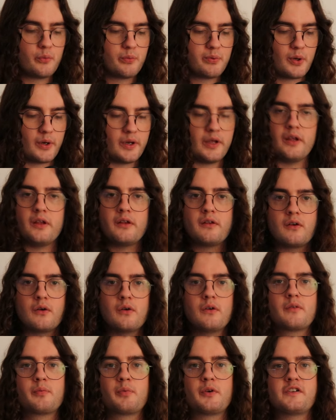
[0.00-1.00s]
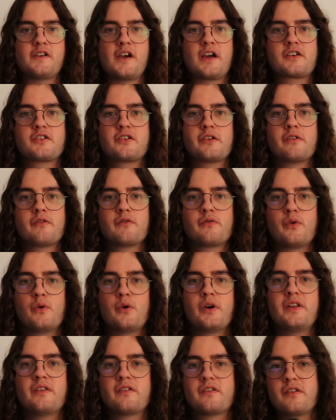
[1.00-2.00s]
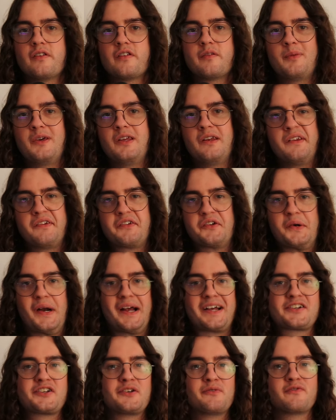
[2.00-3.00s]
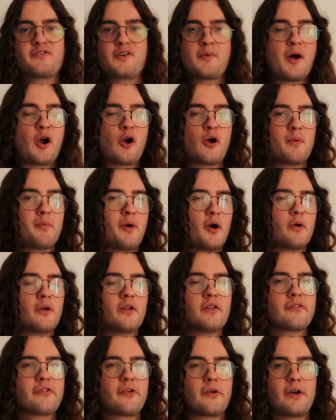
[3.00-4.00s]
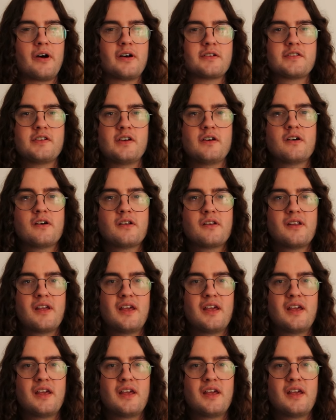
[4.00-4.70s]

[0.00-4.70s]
pretty good protection for instant speed interaction from our opponents on our turn